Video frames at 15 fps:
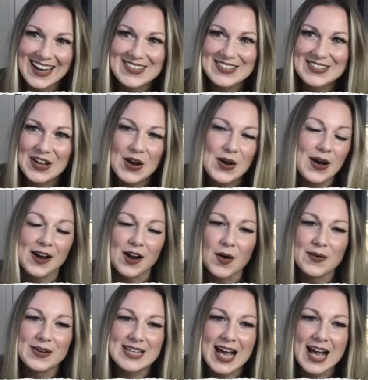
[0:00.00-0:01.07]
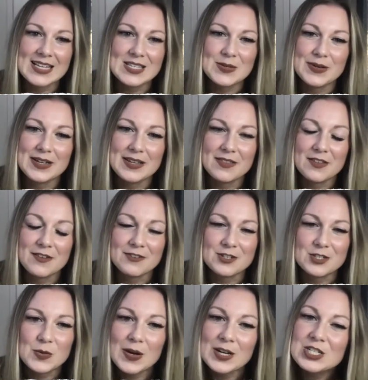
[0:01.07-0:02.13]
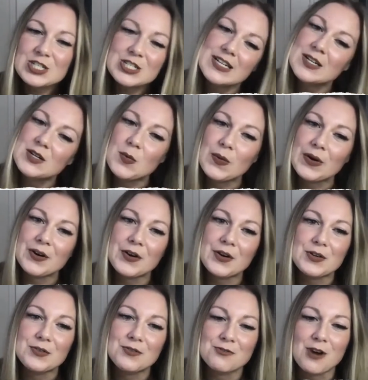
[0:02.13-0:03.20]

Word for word: So I always ask with the first question where are you